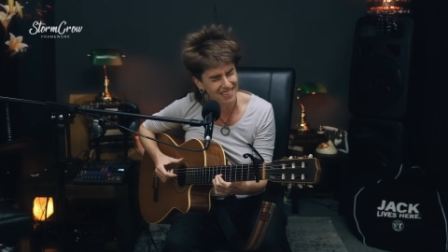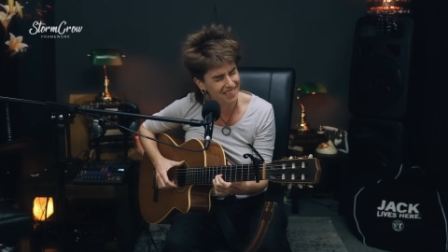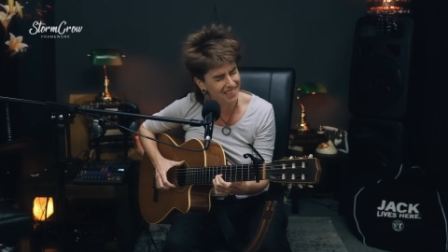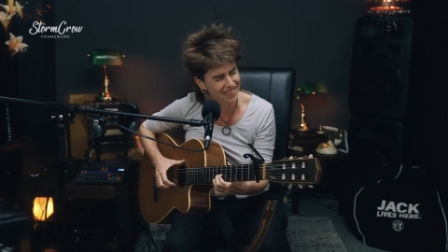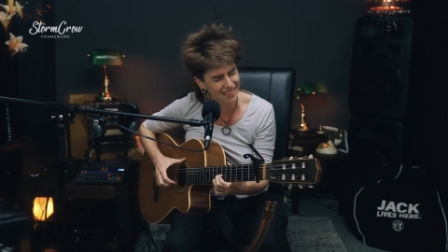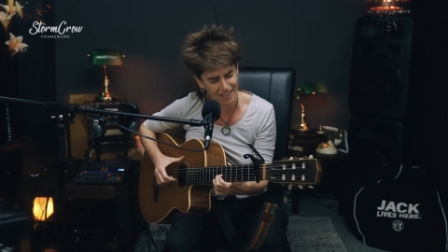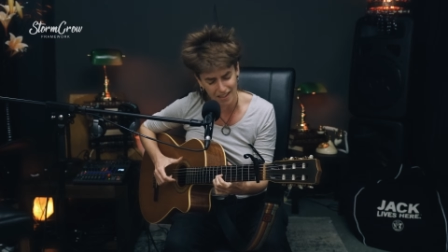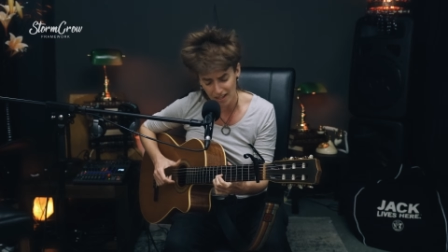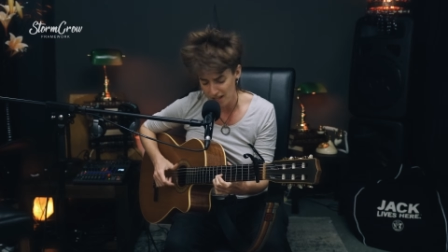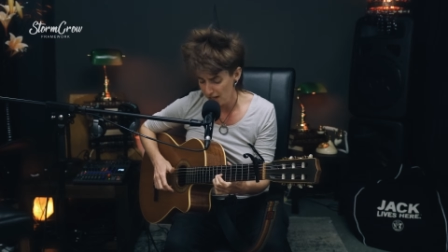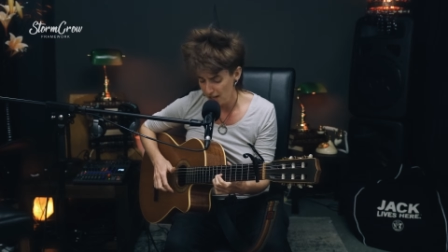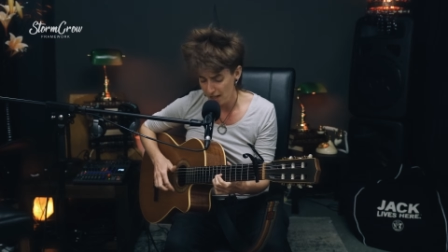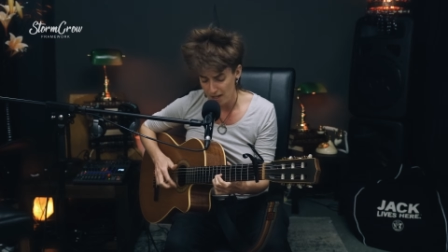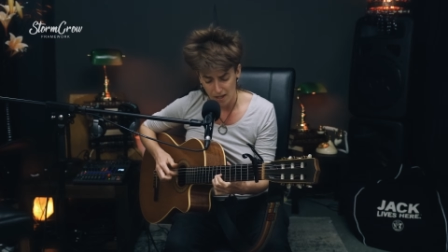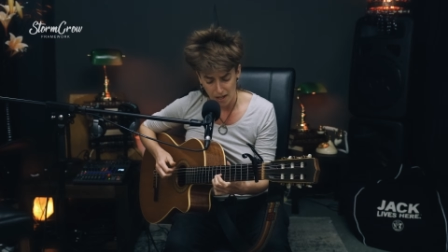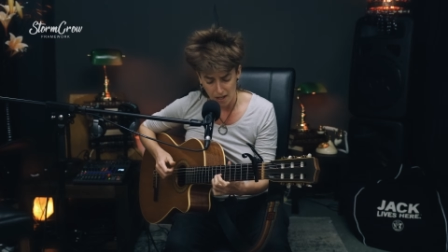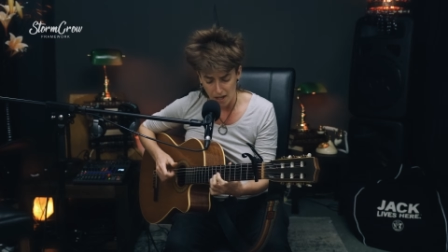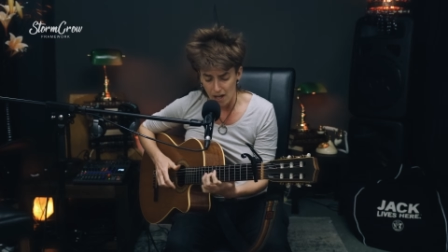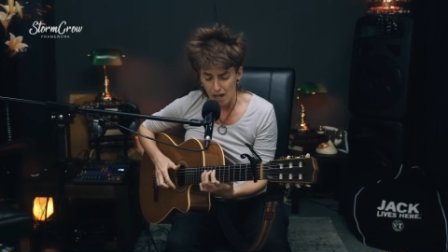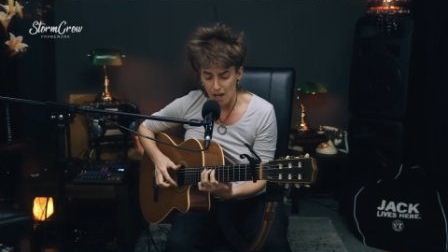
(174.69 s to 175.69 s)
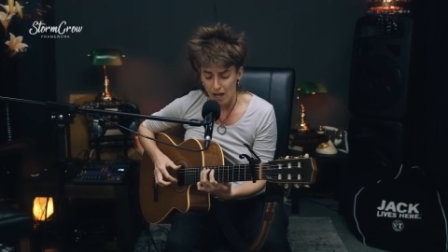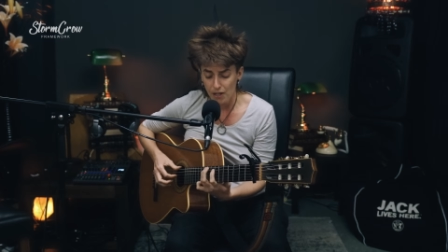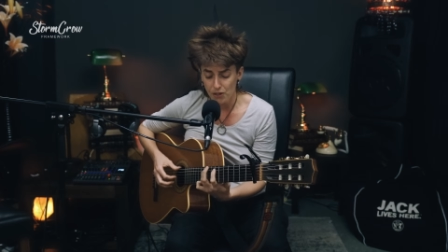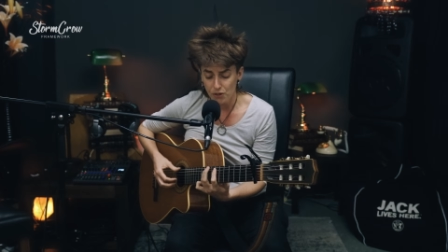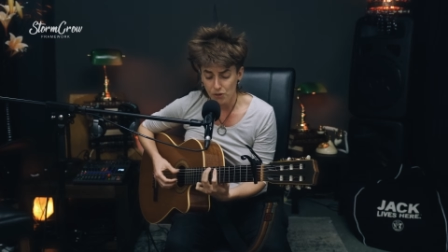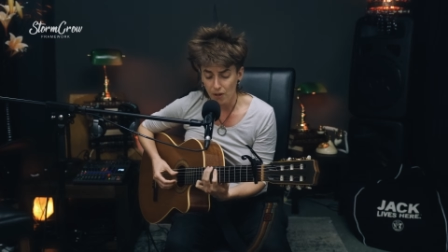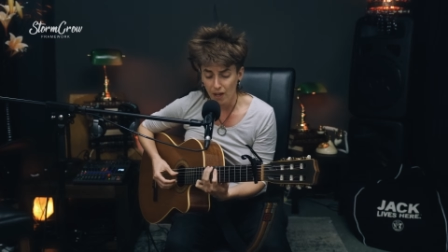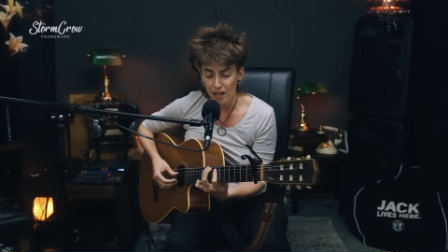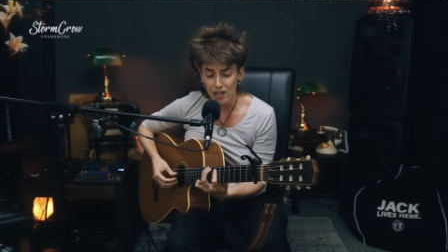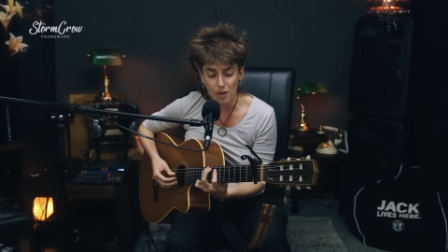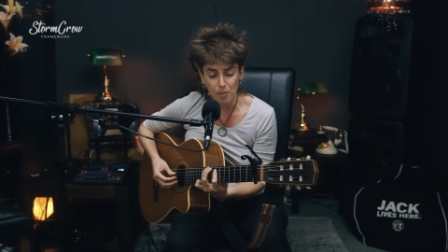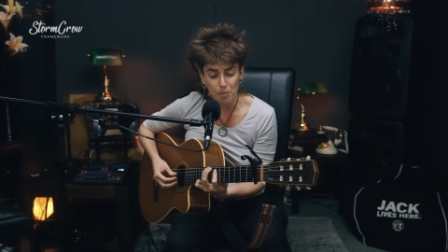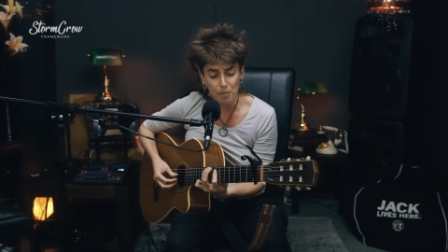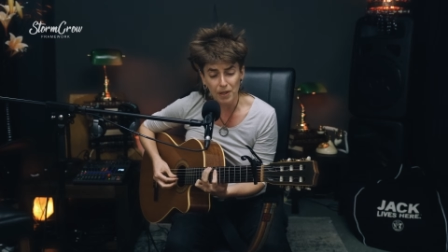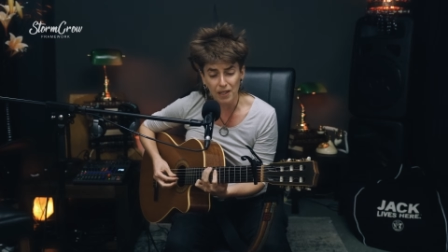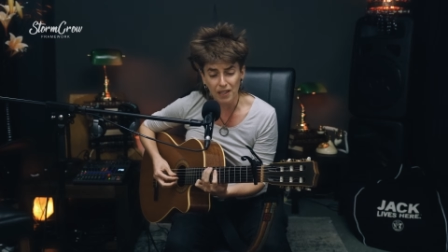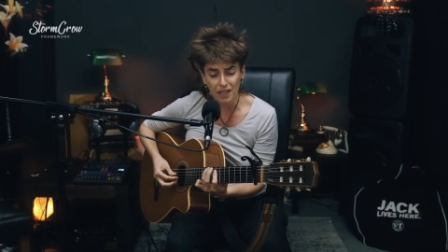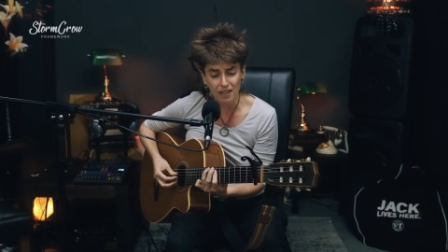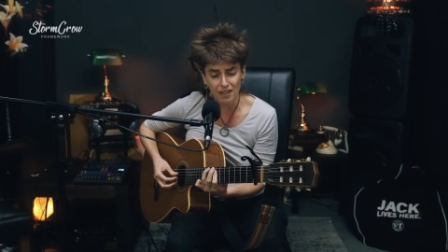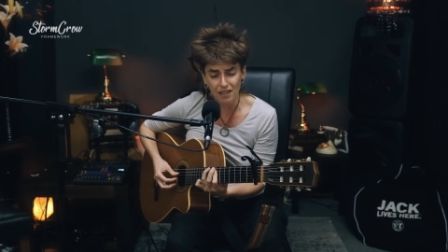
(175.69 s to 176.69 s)
I tried to
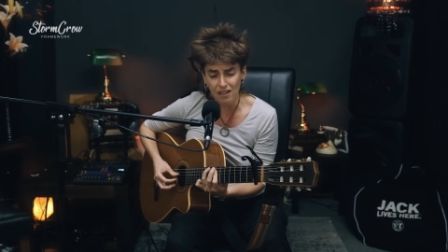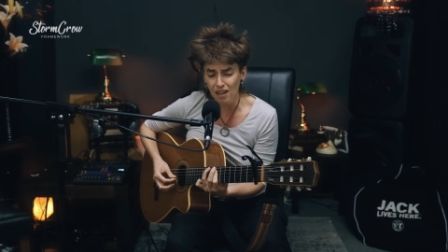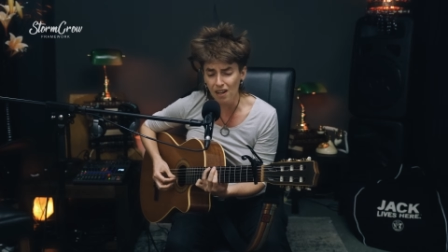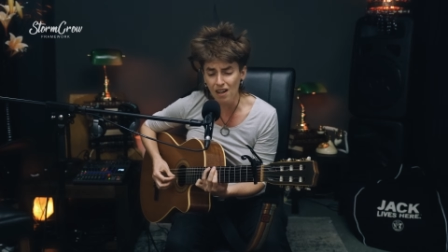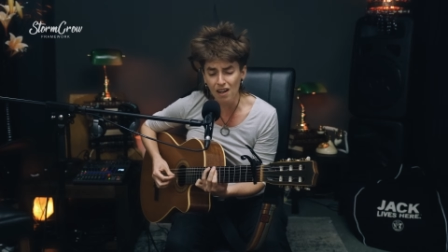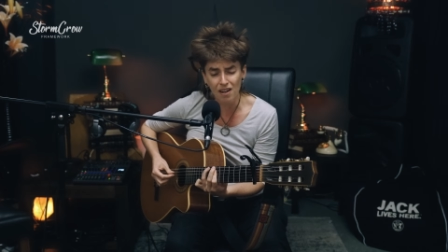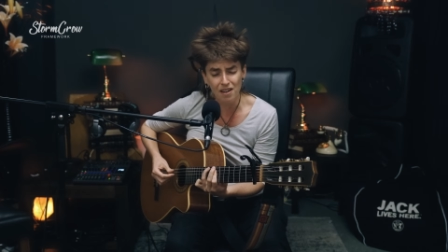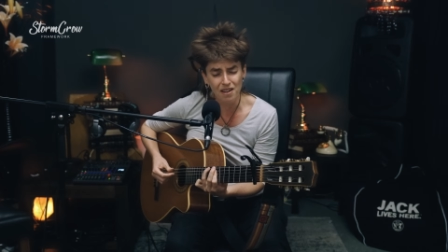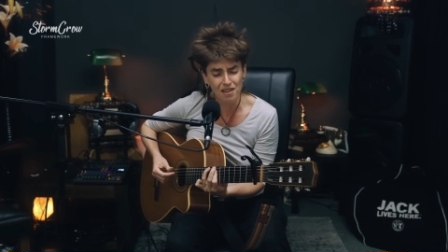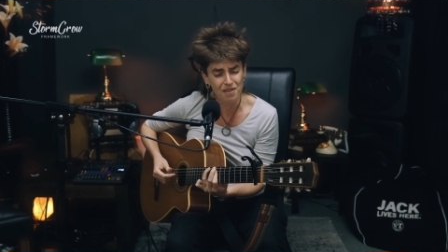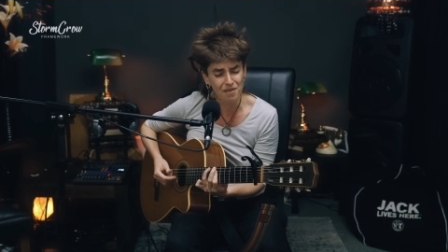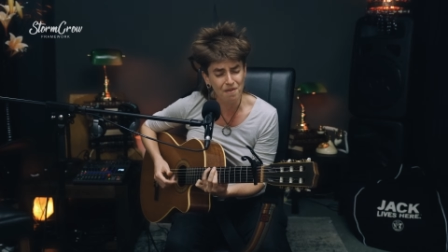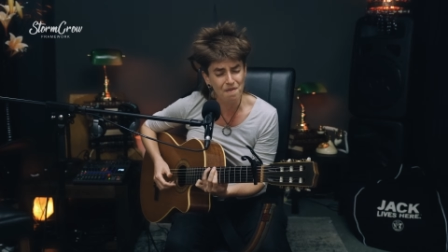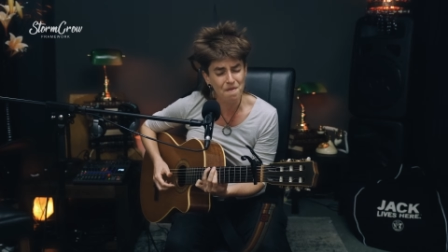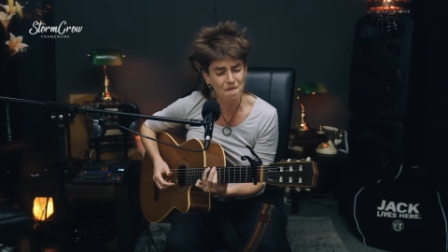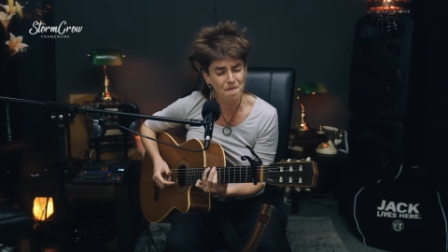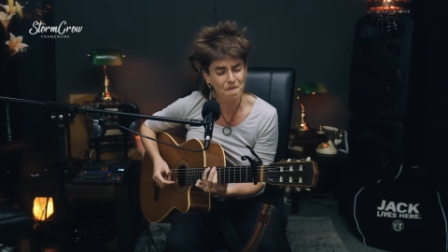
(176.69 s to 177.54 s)
pick it up,